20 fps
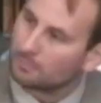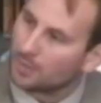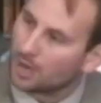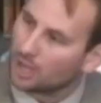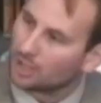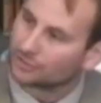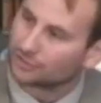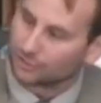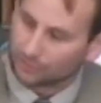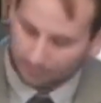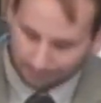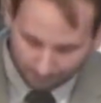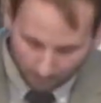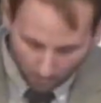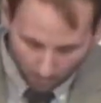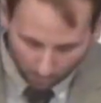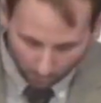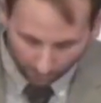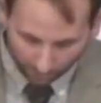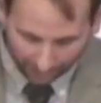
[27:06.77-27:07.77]
much
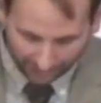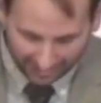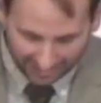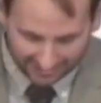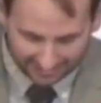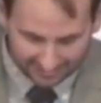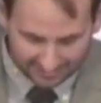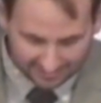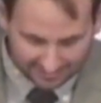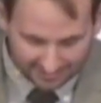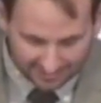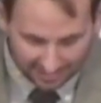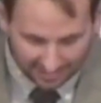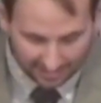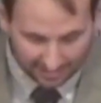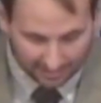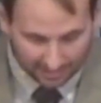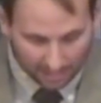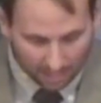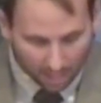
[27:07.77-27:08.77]
more at
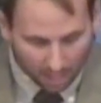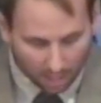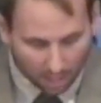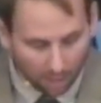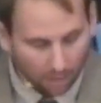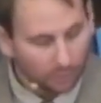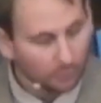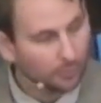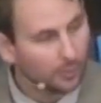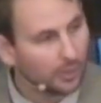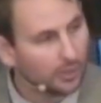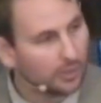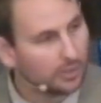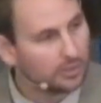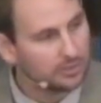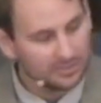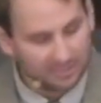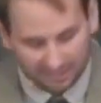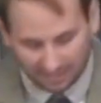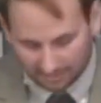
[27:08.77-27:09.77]
stake. Our
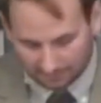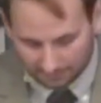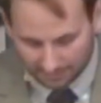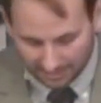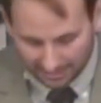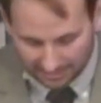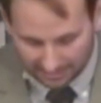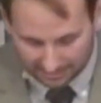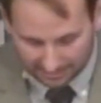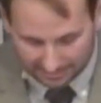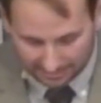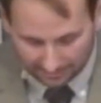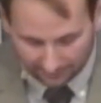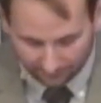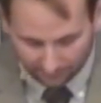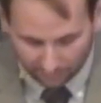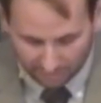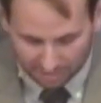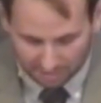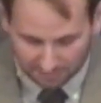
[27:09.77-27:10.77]
words can be the
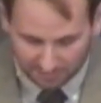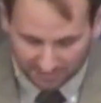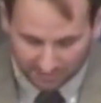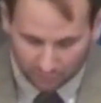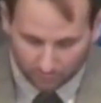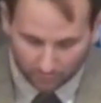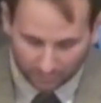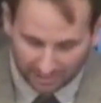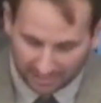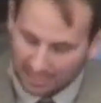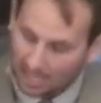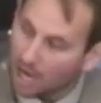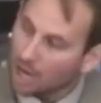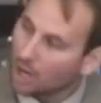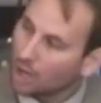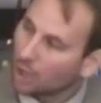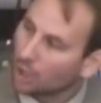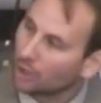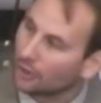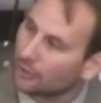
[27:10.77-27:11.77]
difference between
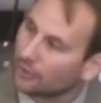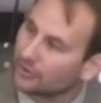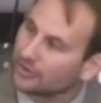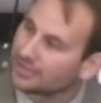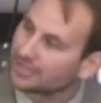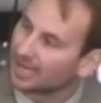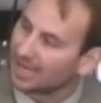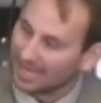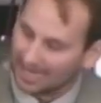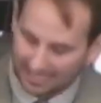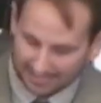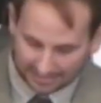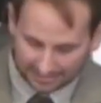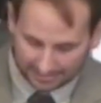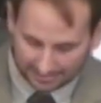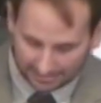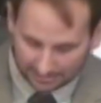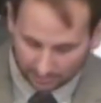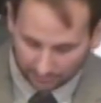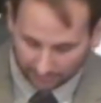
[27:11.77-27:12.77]
hurt and
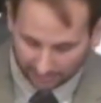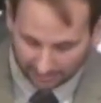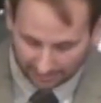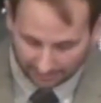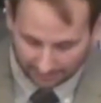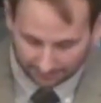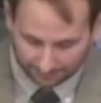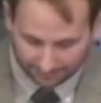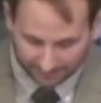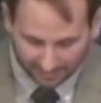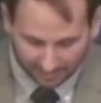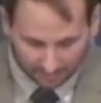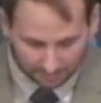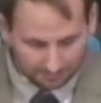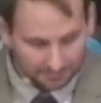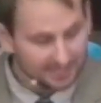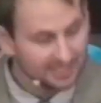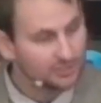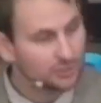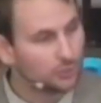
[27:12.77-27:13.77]
healing,
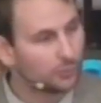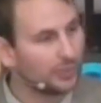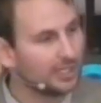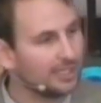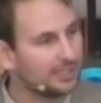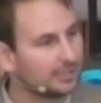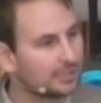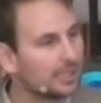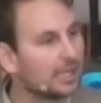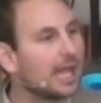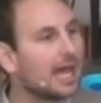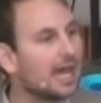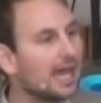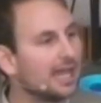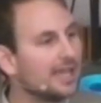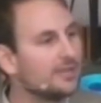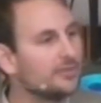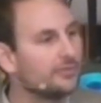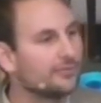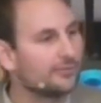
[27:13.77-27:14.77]
between
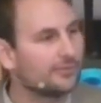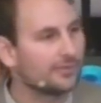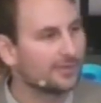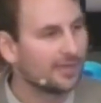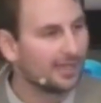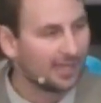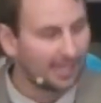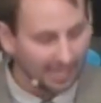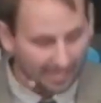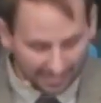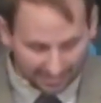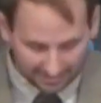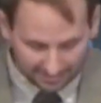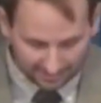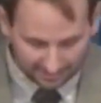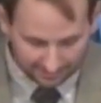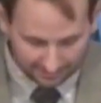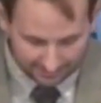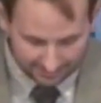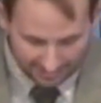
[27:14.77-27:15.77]
life
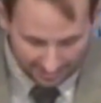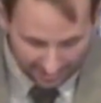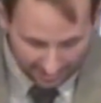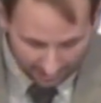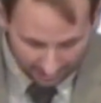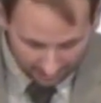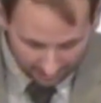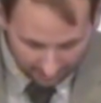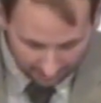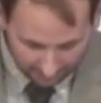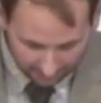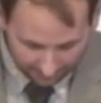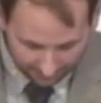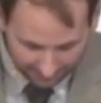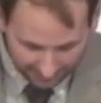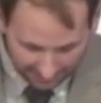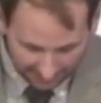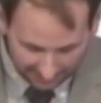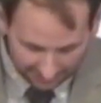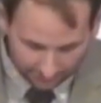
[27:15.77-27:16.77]
and death.
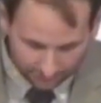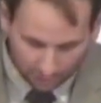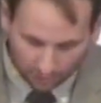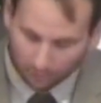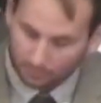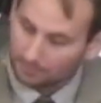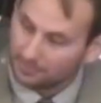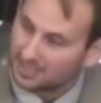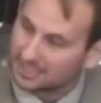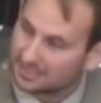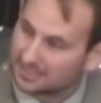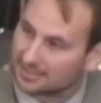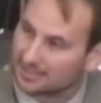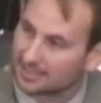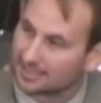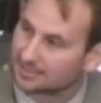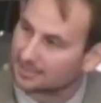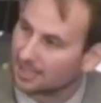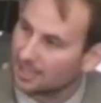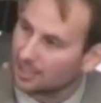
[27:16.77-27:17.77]
And don't miss
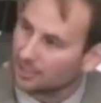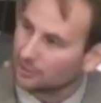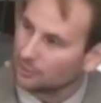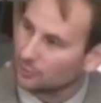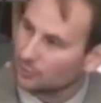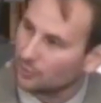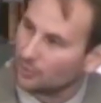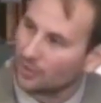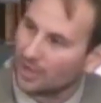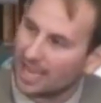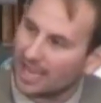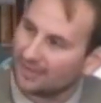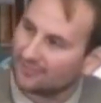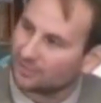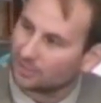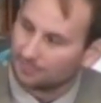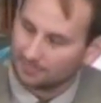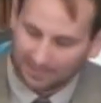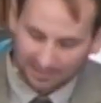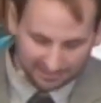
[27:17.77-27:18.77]
this. You don't
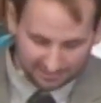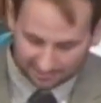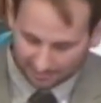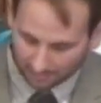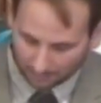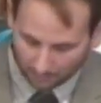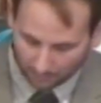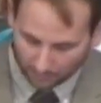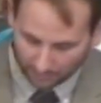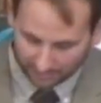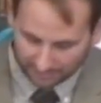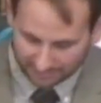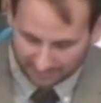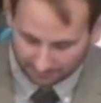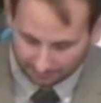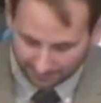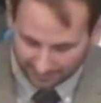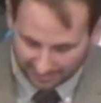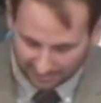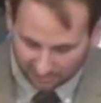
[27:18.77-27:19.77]
have to be
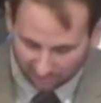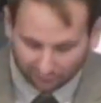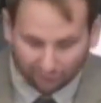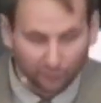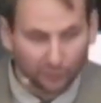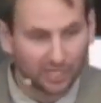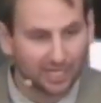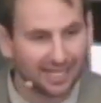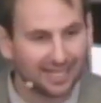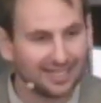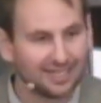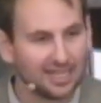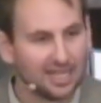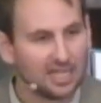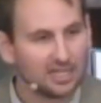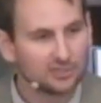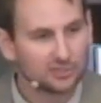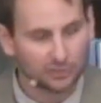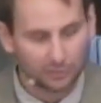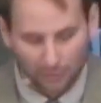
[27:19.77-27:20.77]
someone's best friend
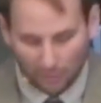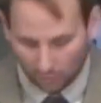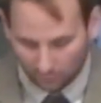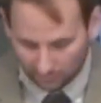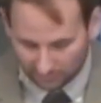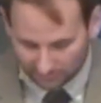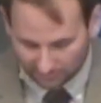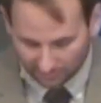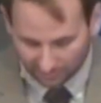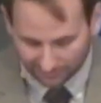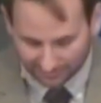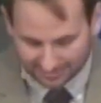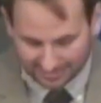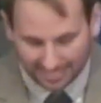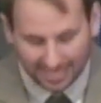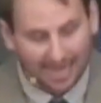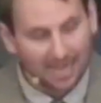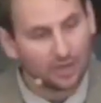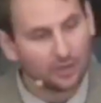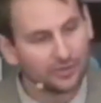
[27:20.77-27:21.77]
to notice their
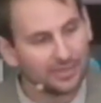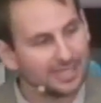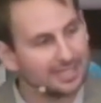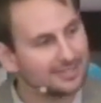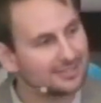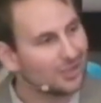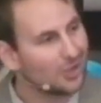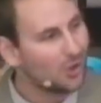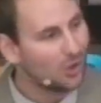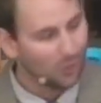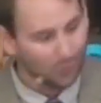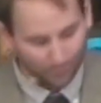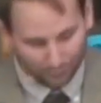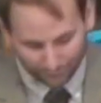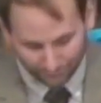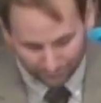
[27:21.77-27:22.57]
talent or